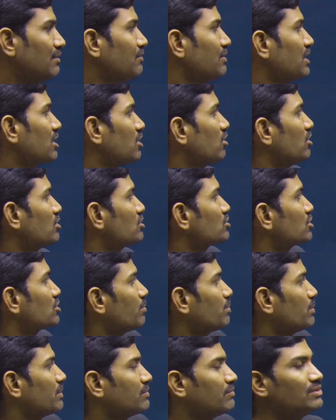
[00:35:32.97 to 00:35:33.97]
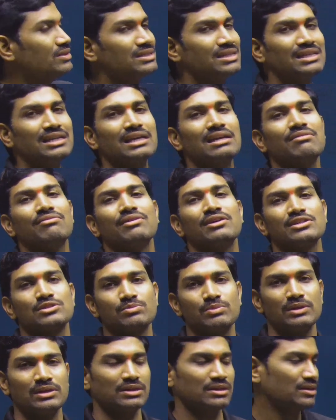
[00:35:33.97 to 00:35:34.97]
we are not stopping with single
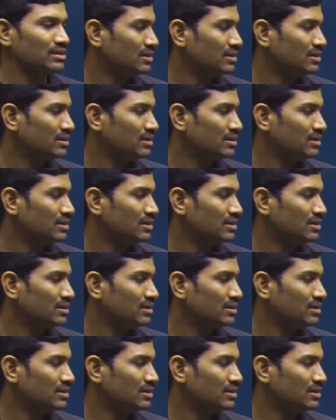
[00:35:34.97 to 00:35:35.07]
phosphate.